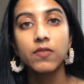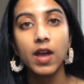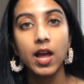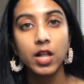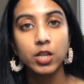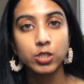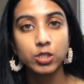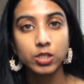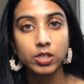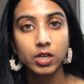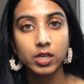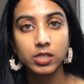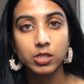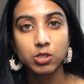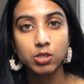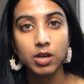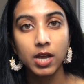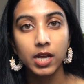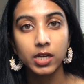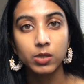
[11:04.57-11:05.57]
algae
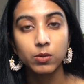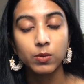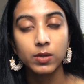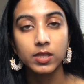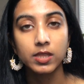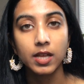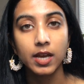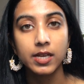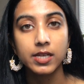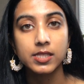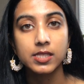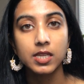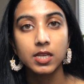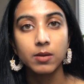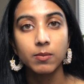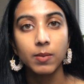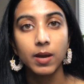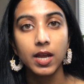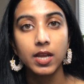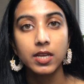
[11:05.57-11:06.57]
extract with
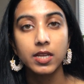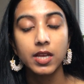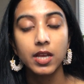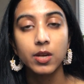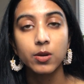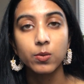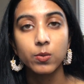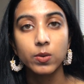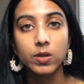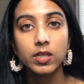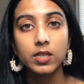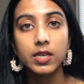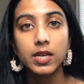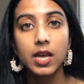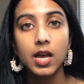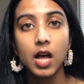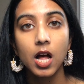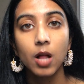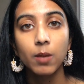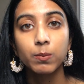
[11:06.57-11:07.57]
niacinamide can really
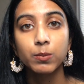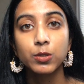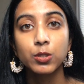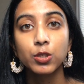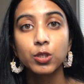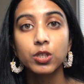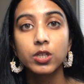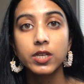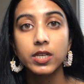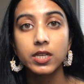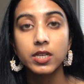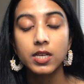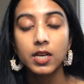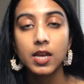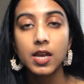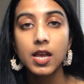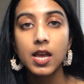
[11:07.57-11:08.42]
help treat